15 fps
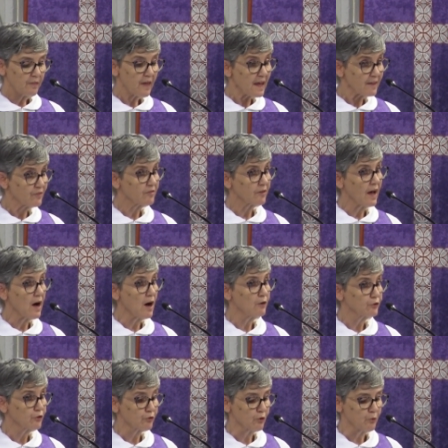That's
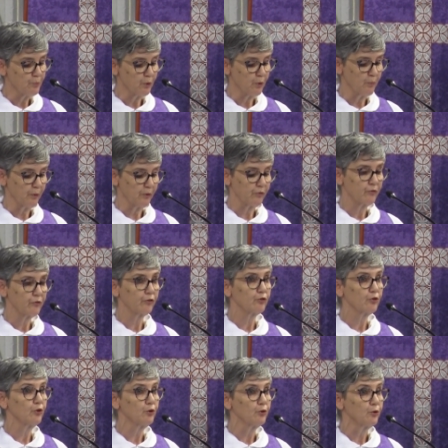our true purpose
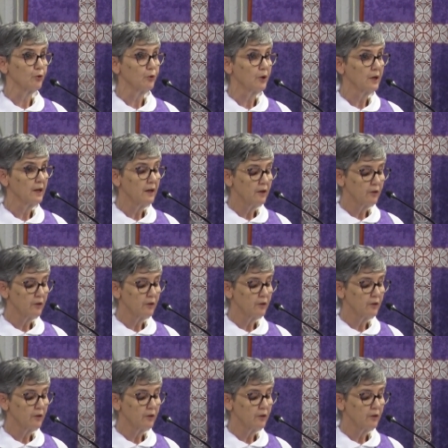too,